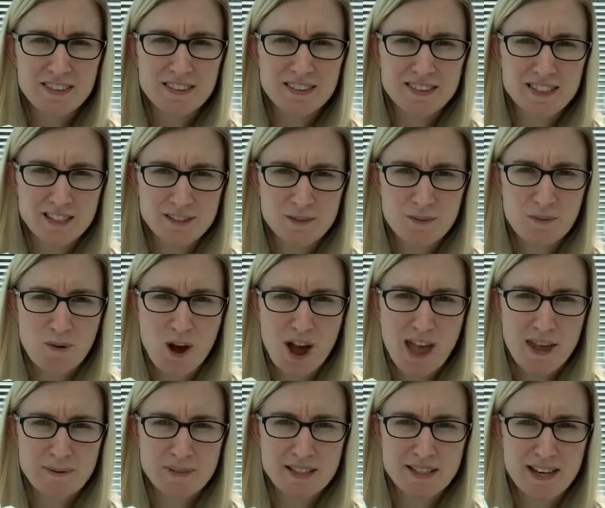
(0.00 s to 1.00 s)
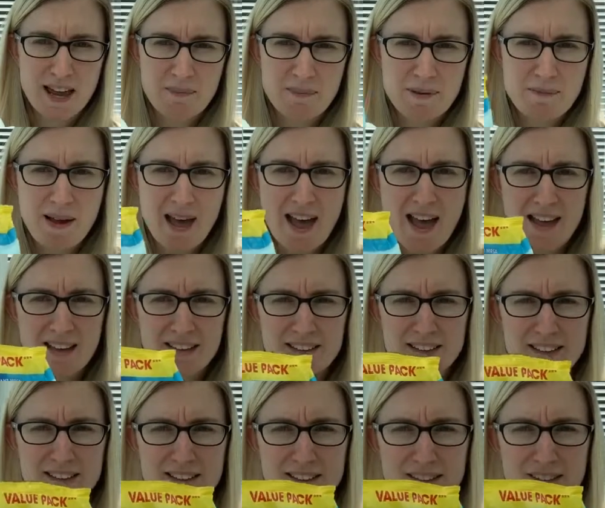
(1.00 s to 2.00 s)
Dettol wipes, the nappy bags,
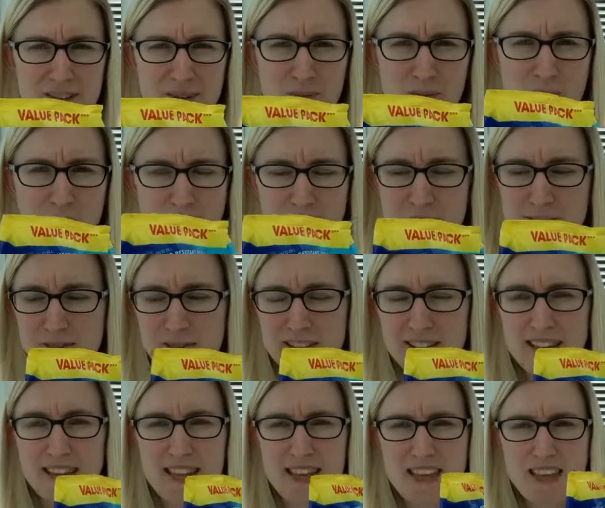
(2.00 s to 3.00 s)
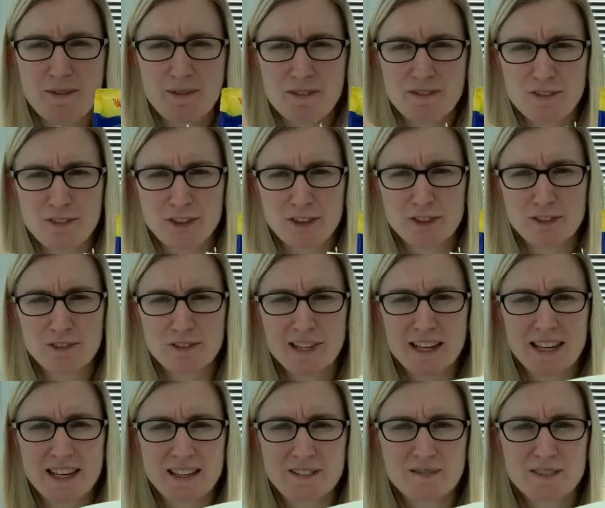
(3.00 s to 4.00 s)
the wipes are in here, we've got the
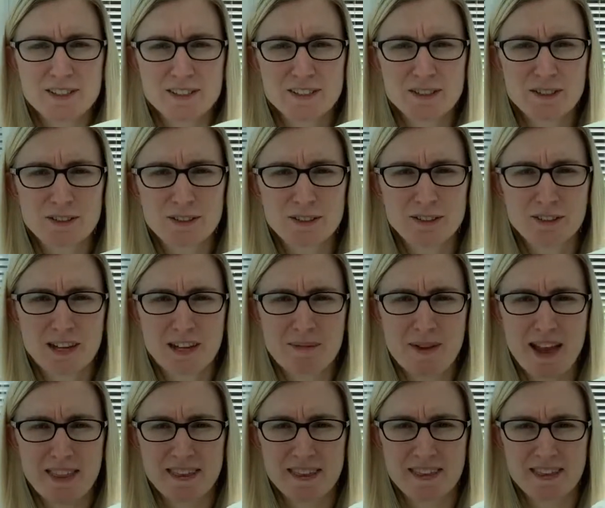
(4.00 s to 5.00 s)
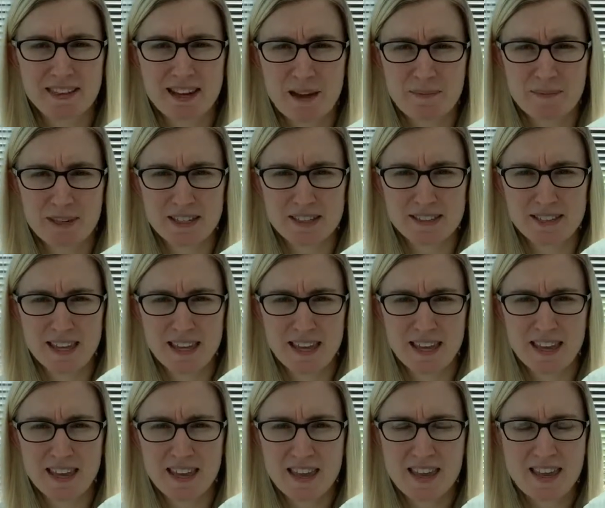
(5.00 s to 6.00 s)
cream, the pseudo cream, and then the nappies
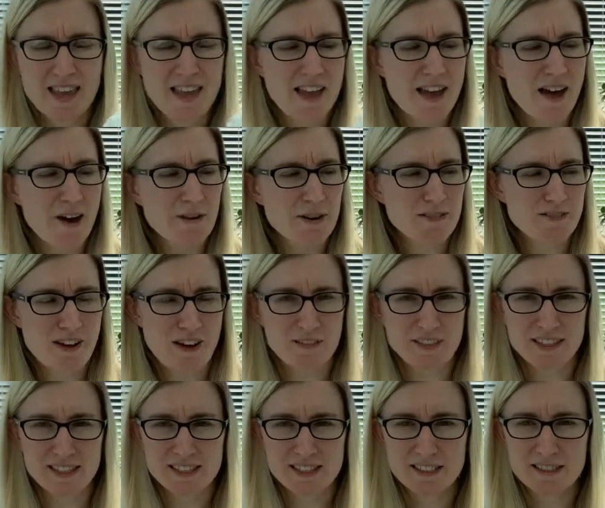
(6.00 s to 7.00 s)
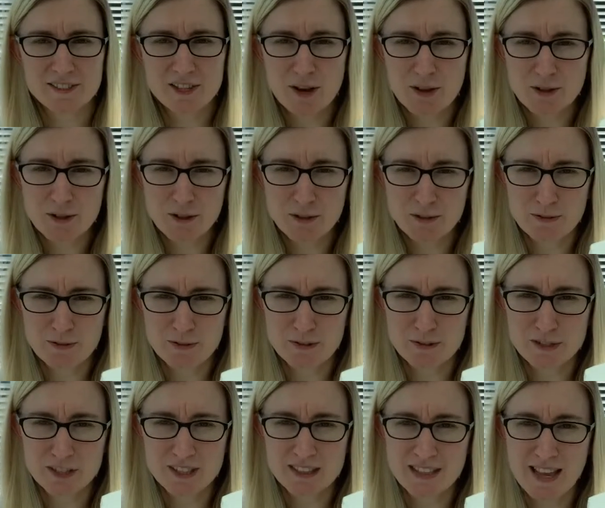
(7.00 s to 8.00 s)
here. And we found this is so
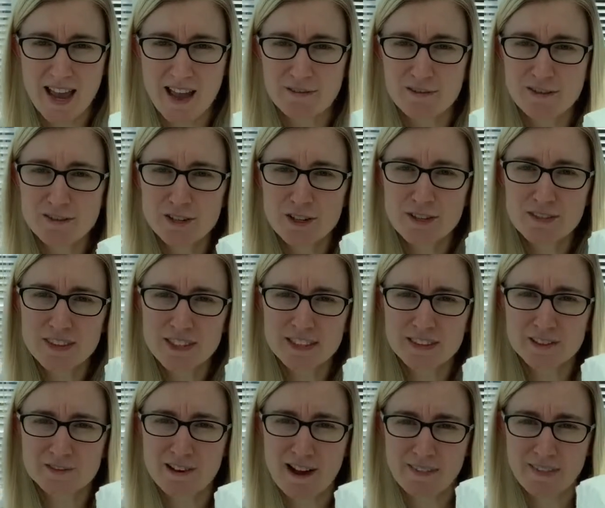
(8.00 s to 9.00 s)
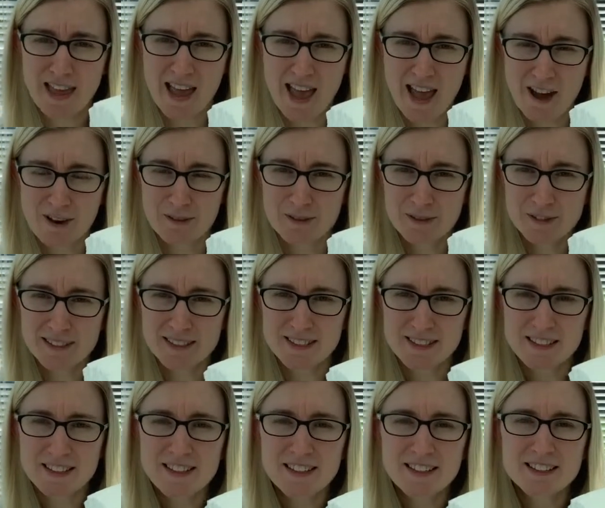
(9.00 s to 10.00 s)
useful just to have a few of these around the house,
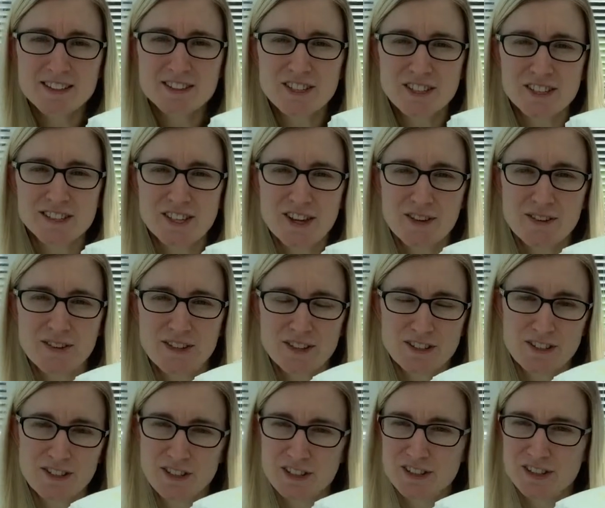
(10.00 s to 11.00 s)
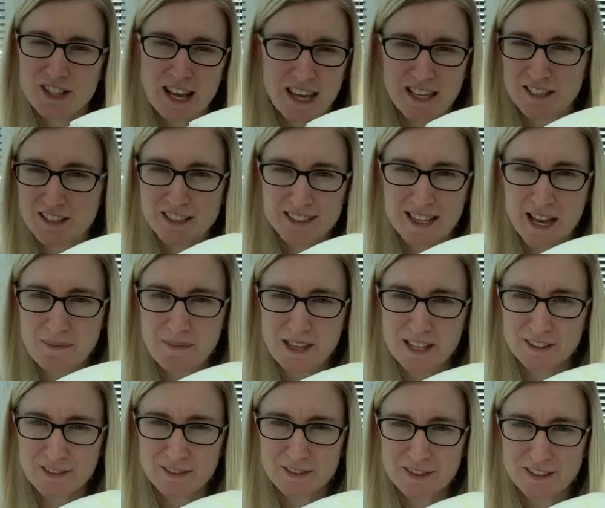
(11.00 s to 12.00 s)
just so that you can change his
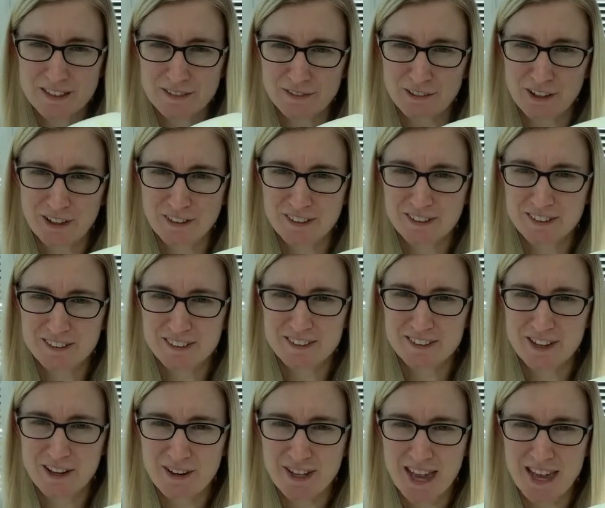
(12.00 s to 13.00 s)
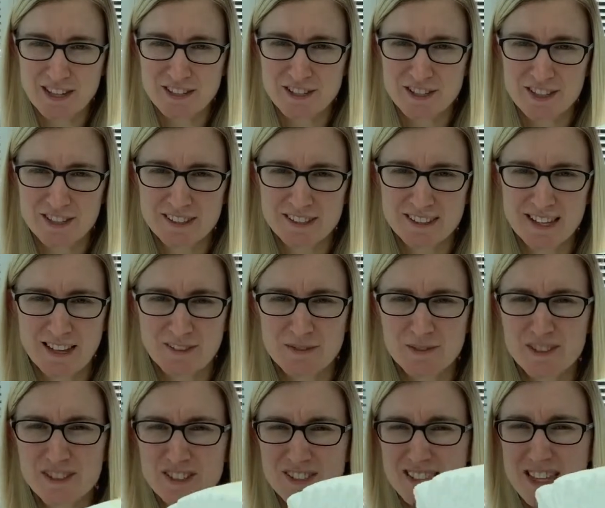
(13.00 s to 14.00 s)
nappy in lots of different locations, and
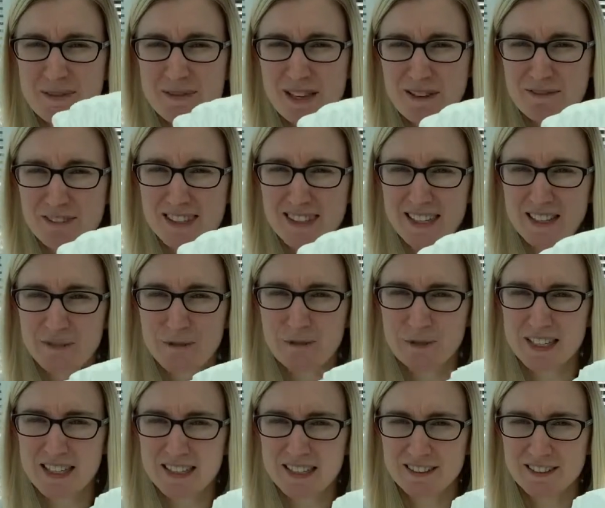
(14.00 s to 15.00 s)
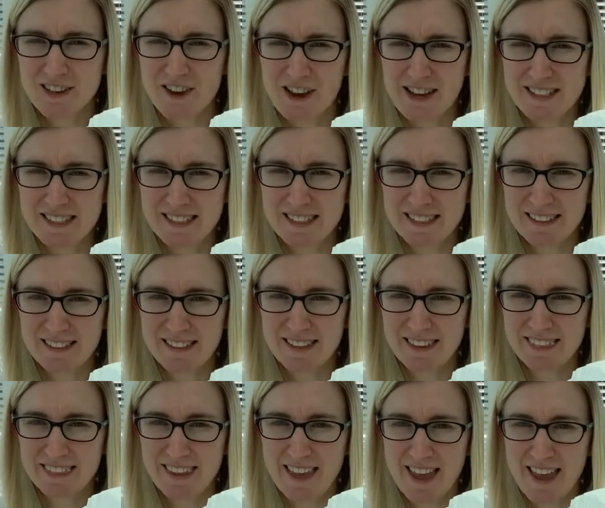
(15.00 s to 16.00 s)
also just keeps everything neat and tidy
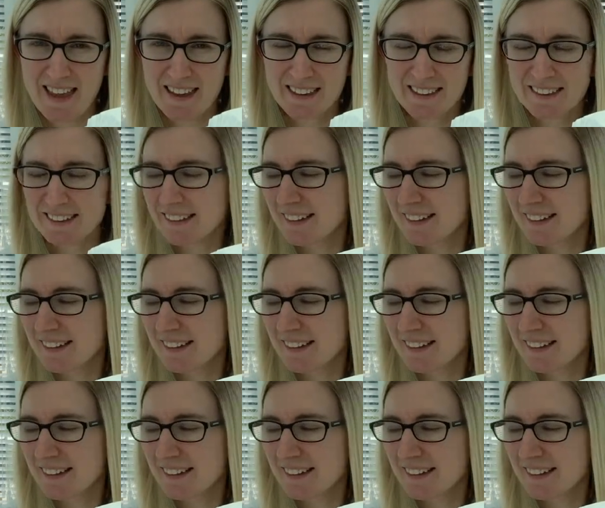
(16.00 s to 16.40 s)
in there.